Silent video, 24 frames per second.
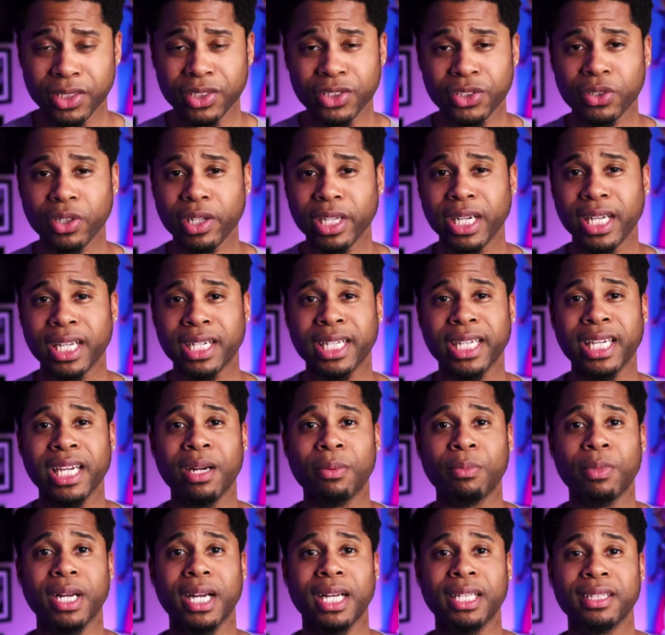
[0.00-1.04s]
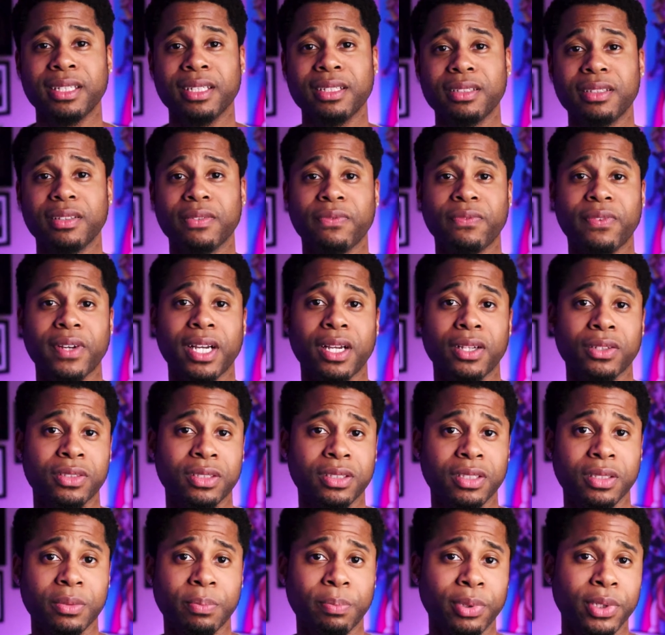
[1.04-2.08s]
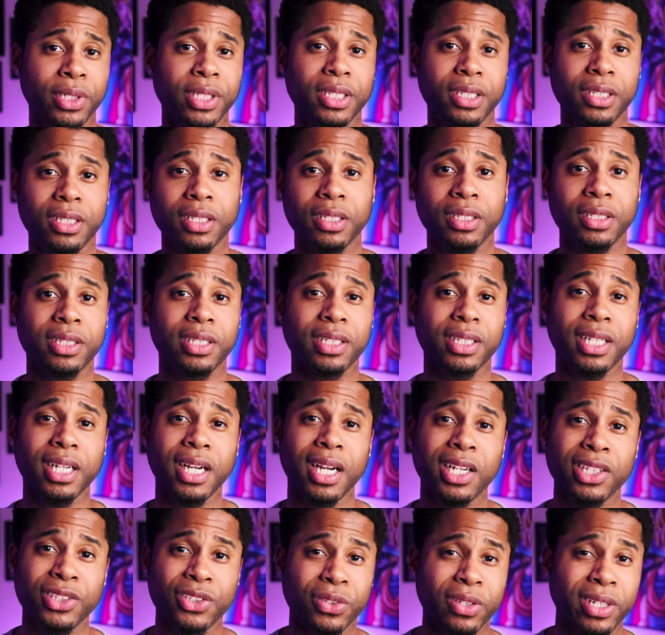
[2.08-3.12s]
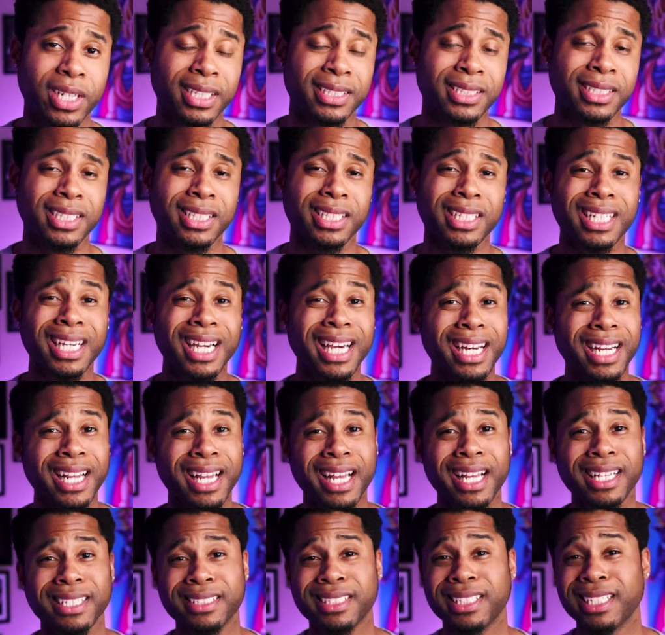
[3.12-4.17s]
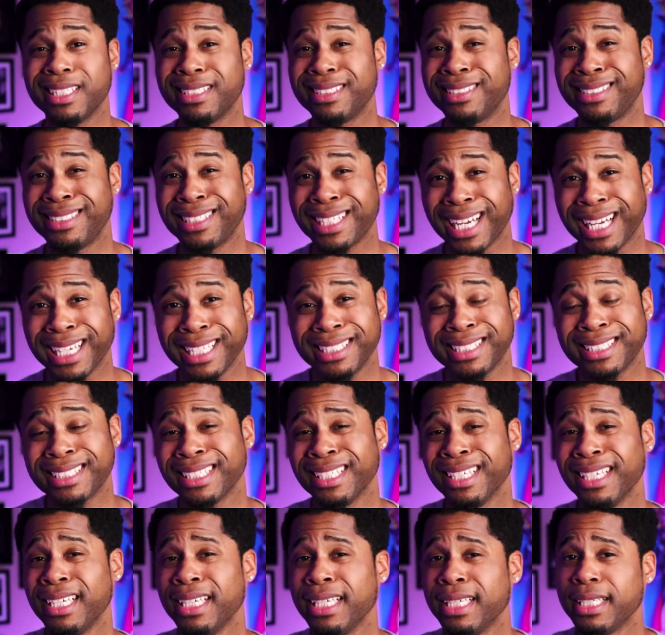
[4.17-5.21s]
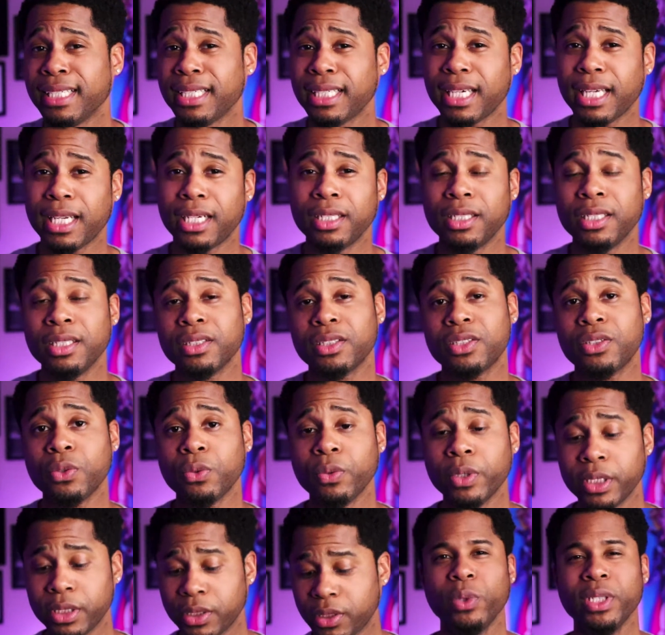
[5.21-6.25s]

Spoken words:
Just straight out of camera, I think the files look pretty good. They're contrasty. It kind of has that Zeiss kind of look to it.